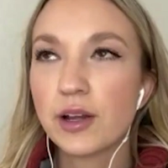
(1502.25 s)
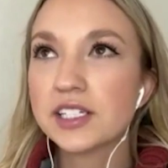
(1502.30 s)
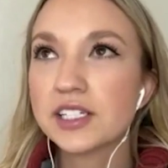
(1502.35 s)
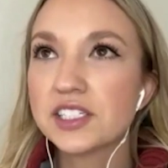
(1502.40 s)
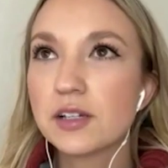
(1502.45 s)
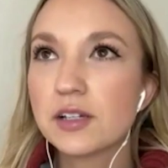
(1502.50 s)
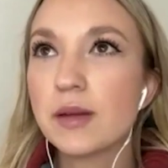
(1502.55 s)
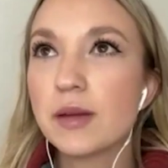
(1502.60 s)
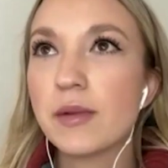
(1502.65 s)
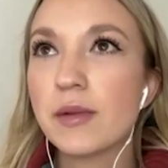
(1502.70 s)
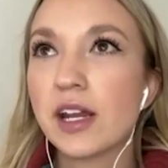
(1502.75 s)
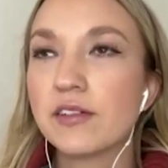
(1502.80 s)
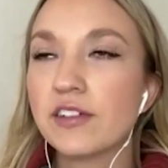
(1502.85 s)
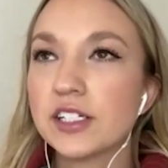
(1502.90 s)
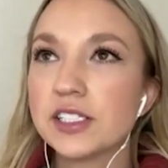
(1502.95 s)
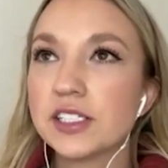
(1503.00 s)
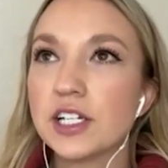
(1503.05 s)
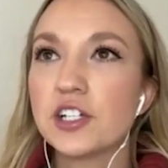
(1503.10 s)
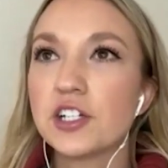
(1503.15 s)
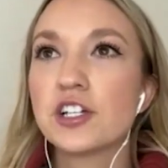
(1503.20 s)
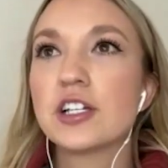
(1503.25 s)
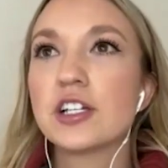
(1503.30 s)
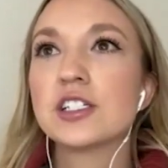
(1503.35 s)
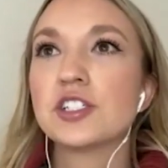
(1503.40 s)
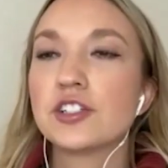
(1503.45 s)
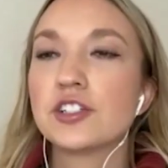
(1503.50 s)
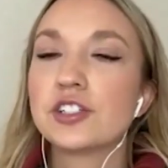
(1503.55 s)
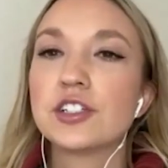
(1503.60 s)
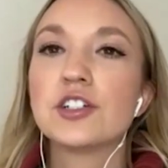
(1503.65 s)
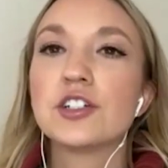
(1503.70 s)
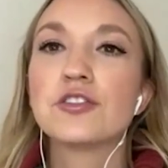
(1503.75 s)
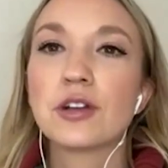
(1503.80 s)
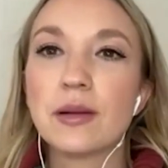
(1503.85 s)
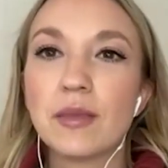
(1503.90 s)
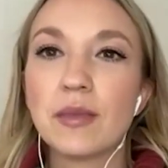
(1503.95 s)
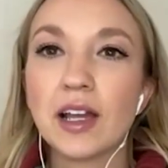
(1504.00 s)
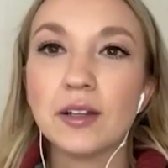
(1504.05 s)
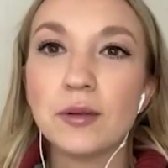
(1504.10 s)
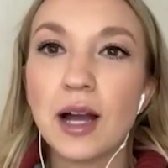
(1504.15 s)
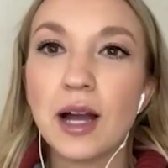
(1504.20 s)
guess to me, manifestation is just a dream
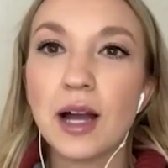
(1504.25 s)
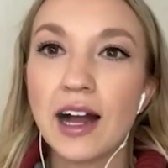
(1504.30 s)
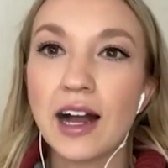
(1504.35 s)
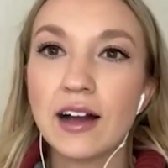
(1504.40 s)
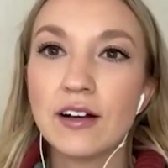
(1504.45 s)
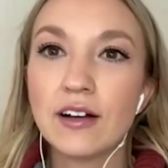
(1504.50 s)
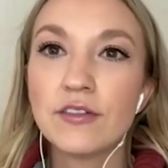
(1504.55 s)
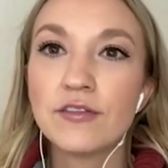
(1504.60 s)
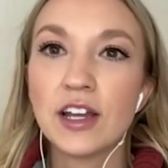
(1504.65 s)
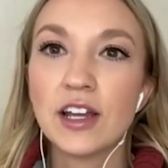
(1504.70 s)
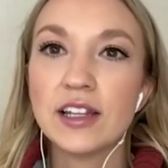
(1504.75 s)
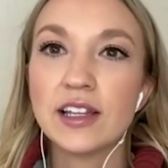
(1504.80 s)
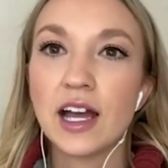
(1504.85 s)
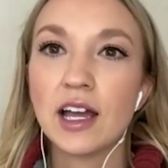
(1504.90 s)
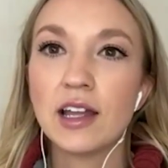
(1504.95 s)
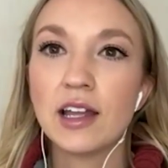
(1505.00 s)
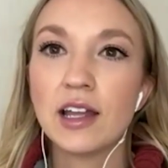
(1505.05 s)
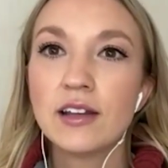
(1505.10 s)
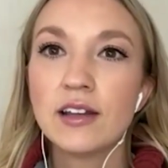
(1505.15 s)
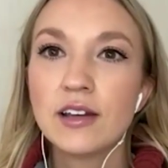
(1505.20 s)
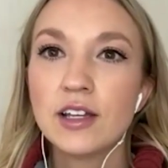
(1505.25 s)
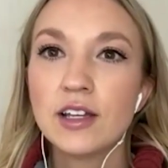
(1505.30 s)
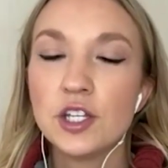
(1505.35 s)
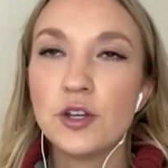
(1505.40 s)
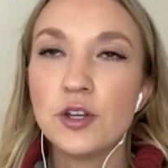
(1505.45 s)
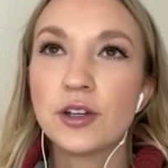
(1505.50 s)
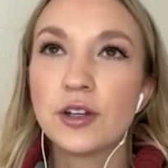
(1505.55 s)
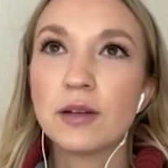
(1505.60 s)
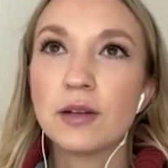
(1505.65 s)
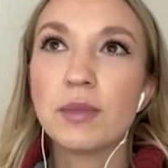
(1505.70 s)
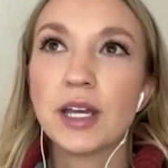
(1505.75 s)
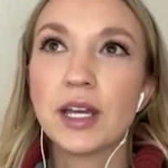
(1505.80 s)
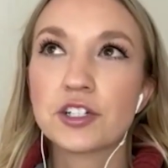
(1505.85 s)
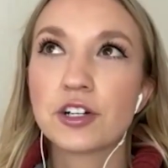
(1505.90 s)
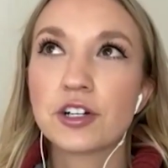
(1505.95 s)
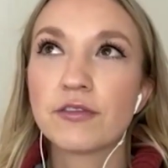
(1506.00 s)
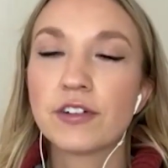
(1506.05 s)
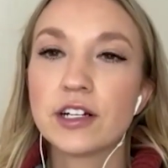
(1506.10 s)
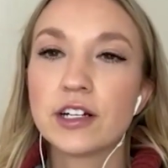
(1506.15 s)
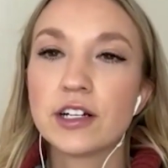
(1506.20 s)
that you have and that you can
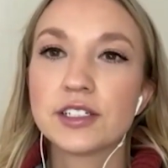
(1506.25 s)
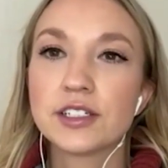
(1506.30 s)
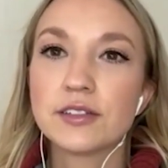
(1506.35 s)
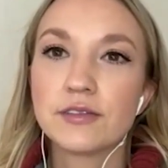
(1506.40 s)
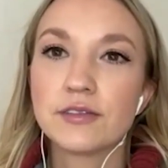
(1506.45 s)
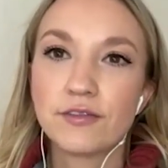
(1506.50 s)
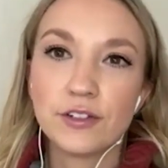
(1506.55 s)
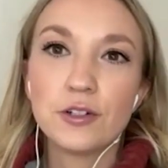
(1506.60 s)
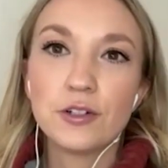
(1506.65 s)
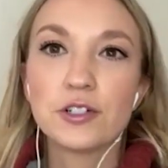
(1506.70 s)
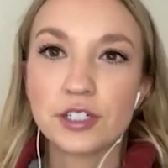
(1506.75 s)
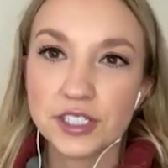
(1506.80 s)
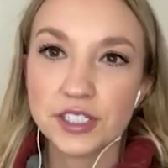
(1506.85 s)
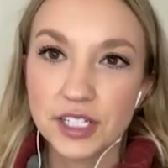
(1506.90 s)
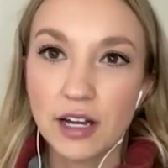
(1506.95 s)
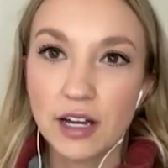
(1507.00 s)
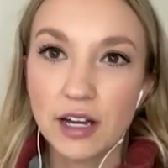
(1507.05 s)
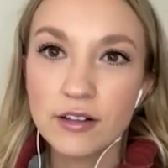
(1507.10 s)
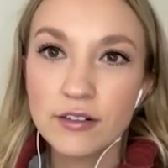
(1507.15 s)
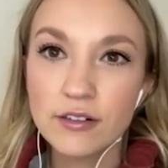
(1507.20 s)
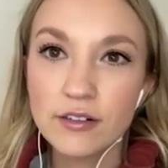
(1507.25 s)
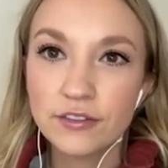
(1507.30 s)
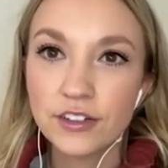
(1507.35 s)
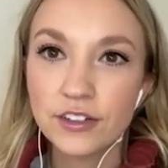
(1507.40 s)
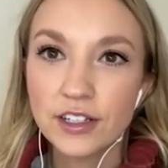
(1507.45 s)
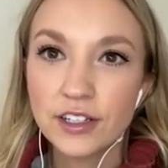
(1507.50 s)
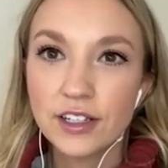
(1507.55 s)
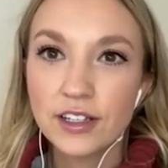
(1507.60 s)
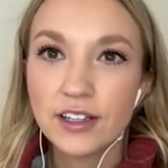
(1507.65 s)
picture for your future self,